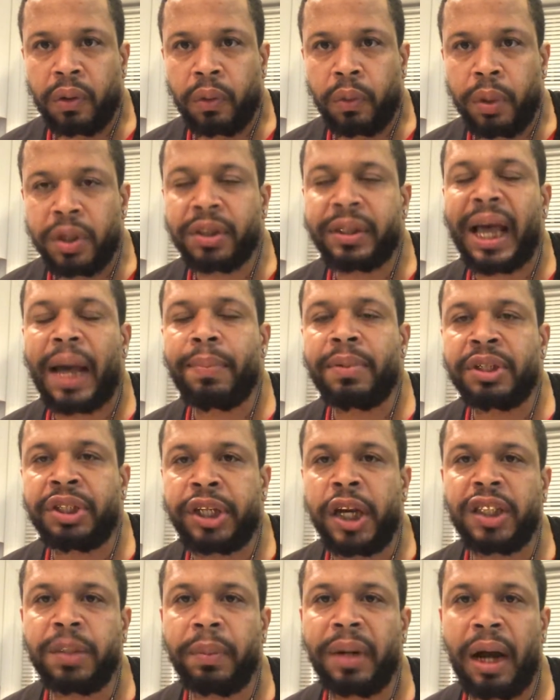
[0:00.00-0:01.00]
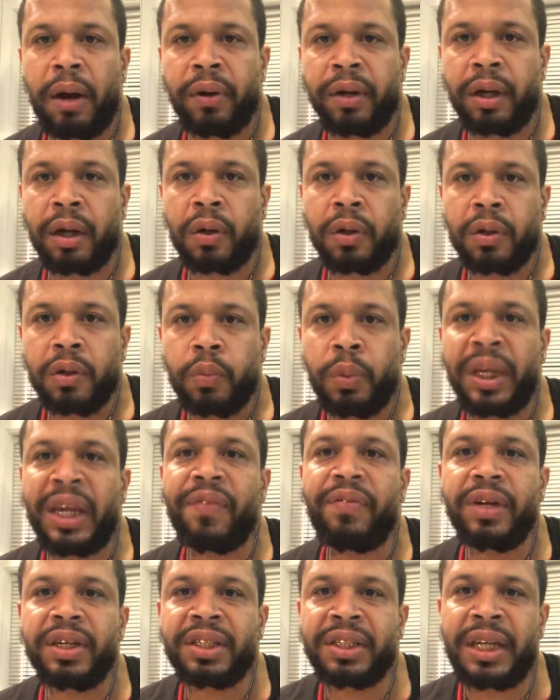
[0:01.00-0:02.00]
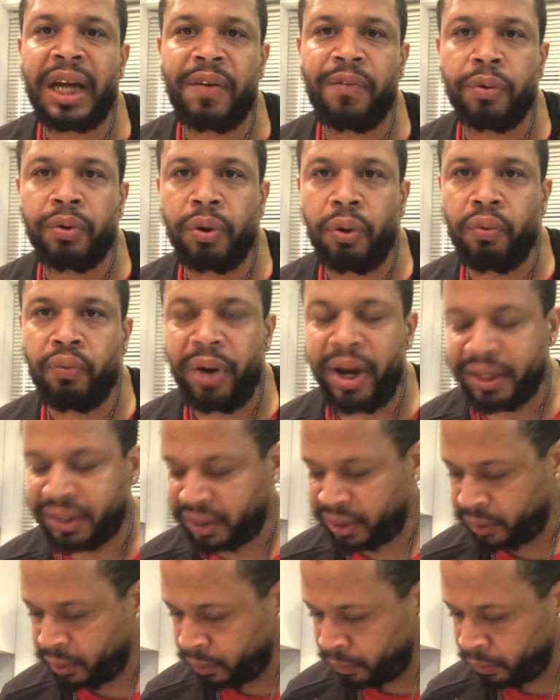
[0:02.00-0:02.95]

We establish judgment out here, giving this devil no rest.